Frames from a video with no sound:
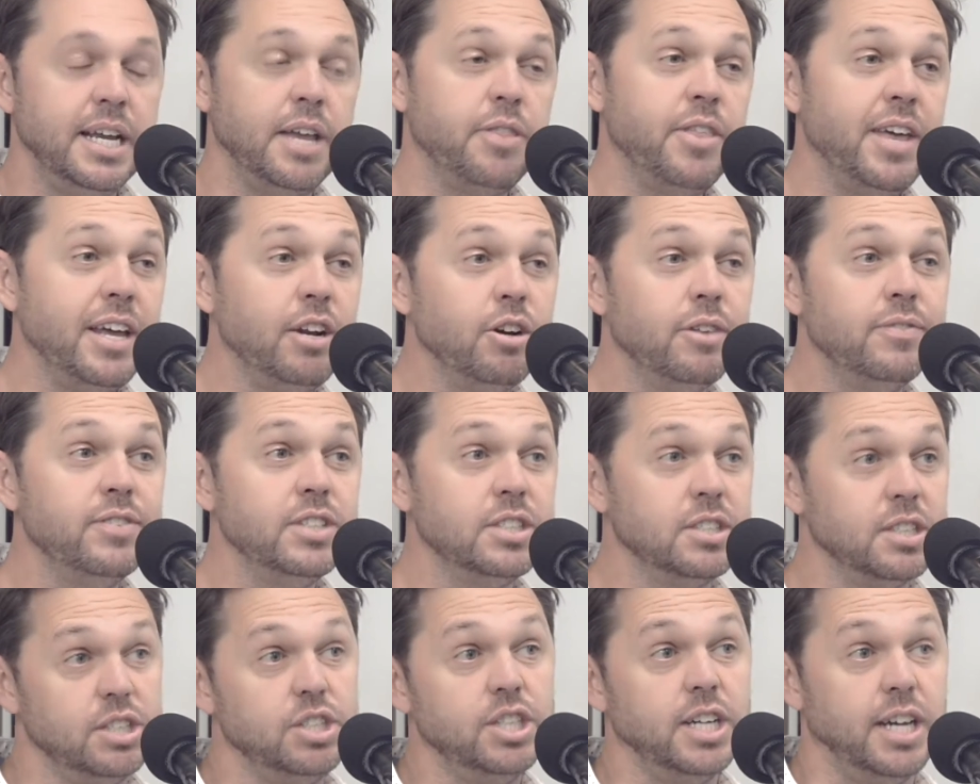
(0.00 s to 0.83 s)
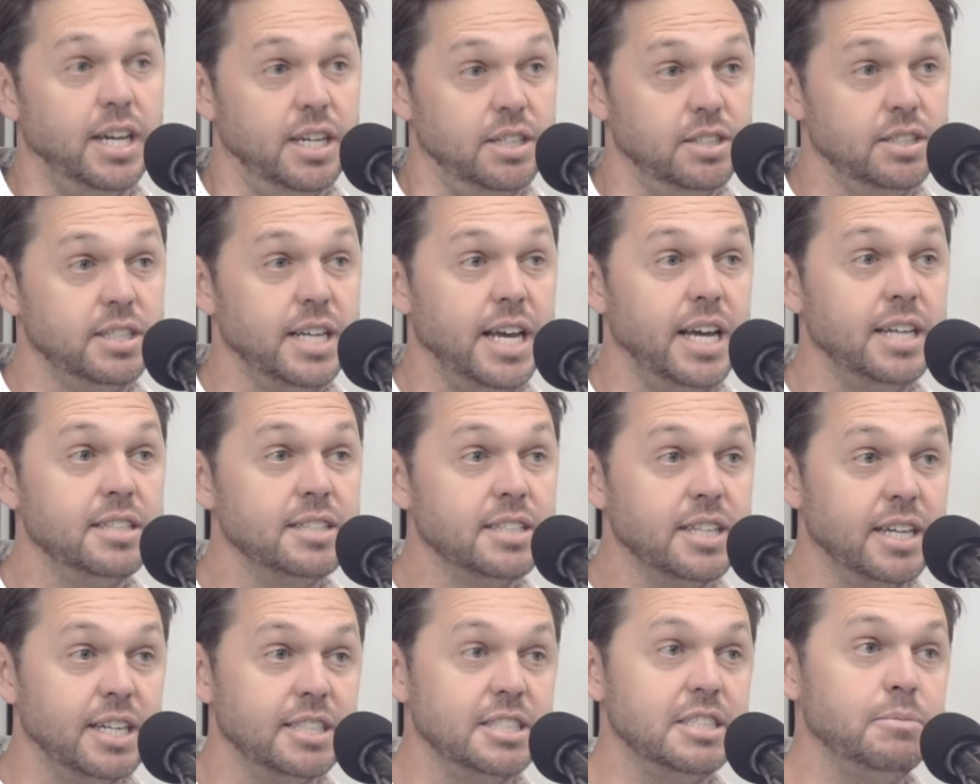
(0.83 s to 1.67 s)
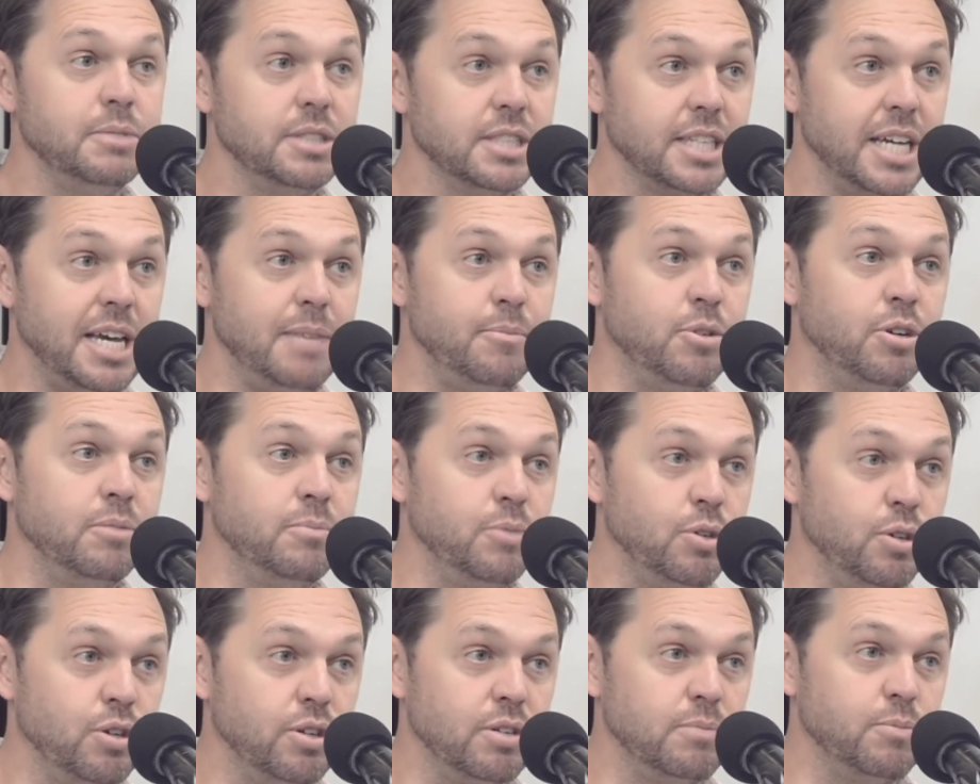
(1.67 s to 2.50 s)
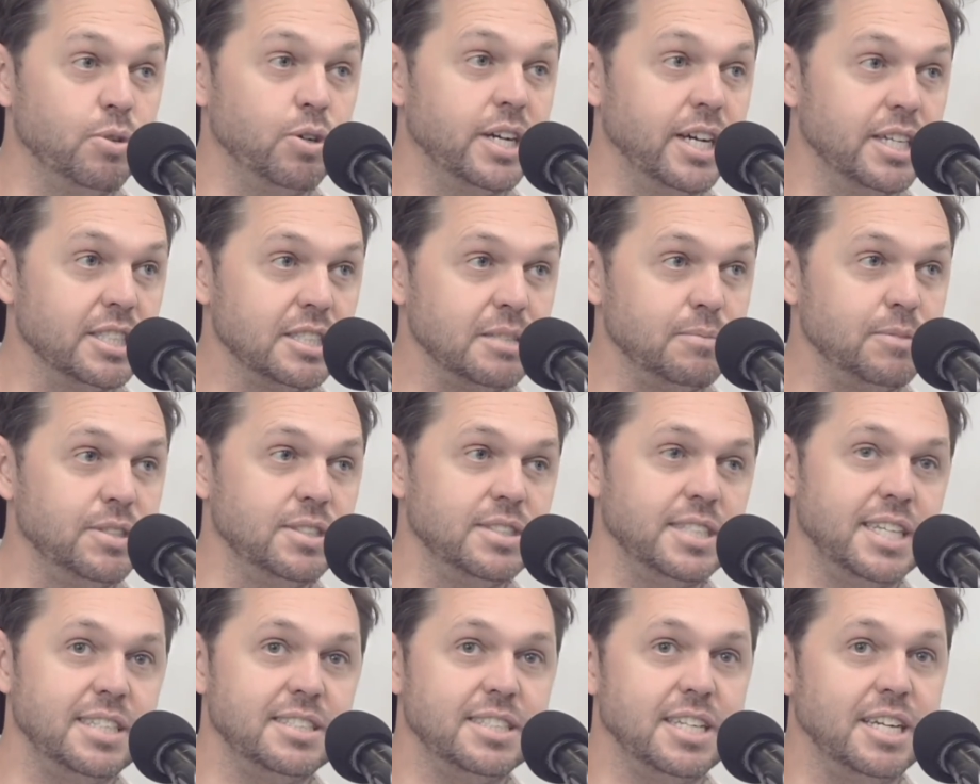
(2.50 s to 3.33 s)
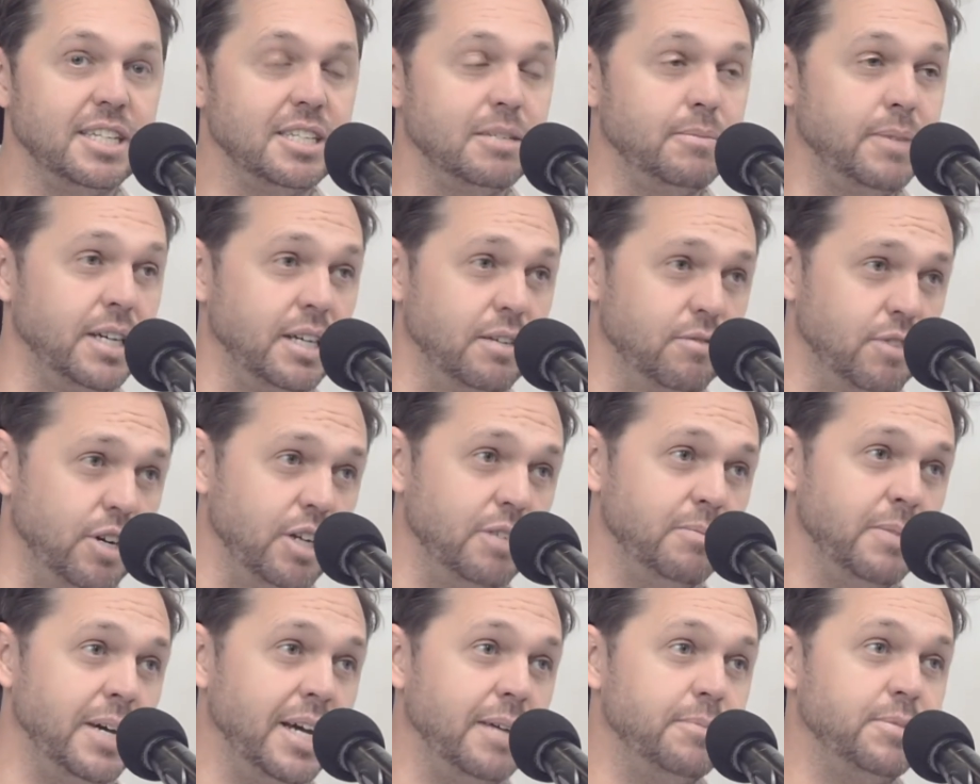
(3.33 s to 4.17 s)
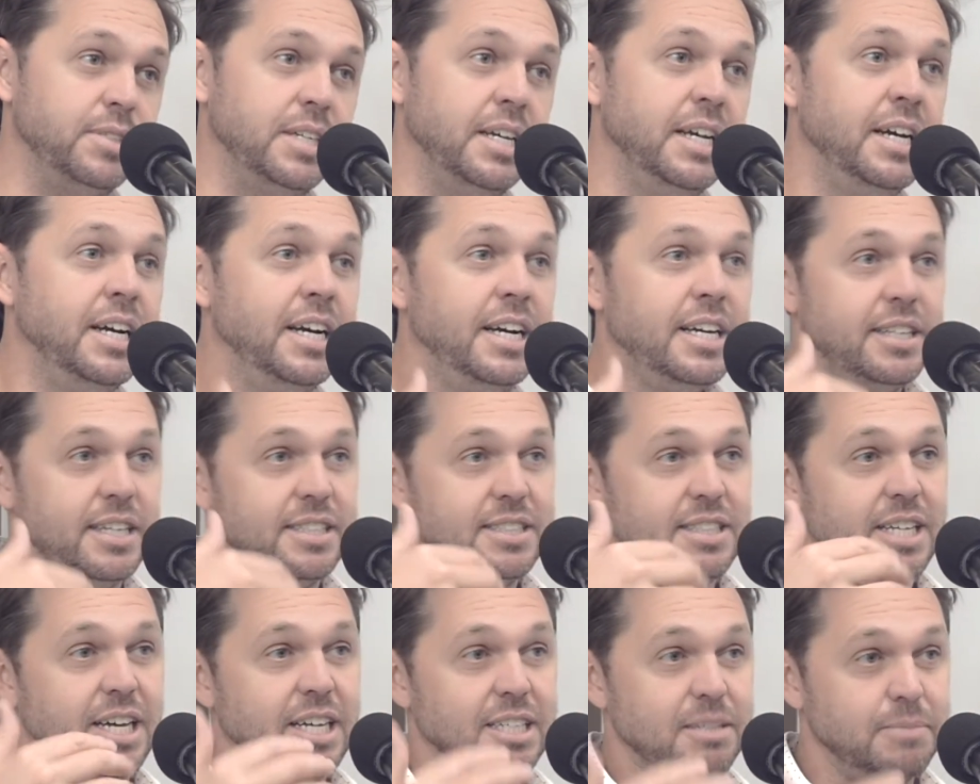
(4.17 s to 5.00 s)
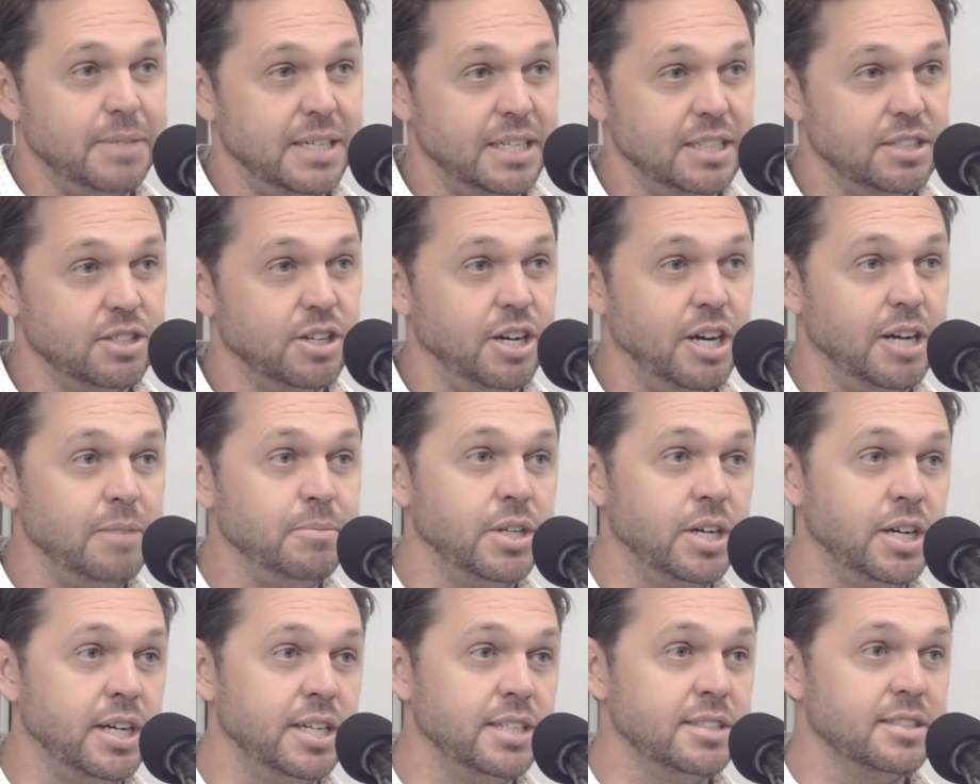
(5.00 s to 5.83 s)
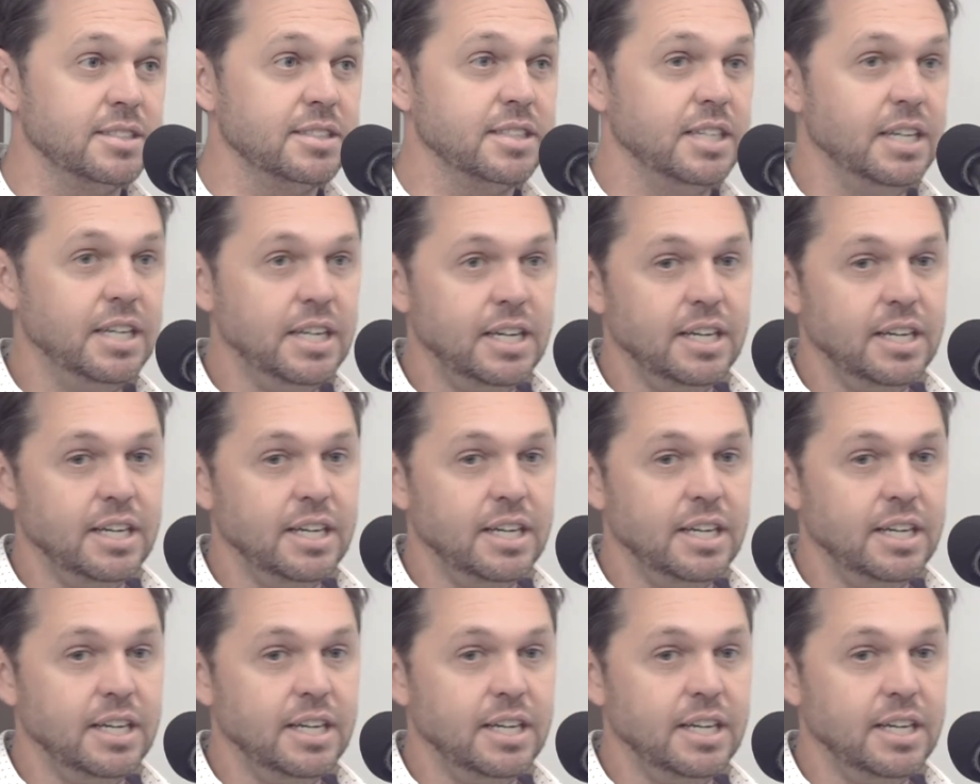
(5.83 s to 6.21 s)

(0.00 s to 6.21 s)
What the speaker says: Now, that obviously changed. As customers came on, more and more customers, they start demanding roadmaps. They start demanding timelines.